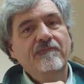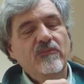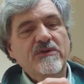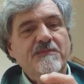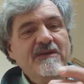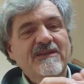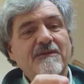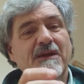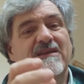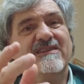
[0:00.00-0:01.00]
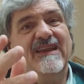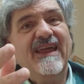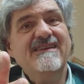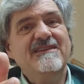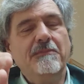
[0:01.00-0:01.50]
which basically means the
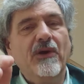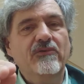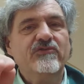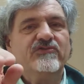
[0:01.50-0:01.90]
lazy bones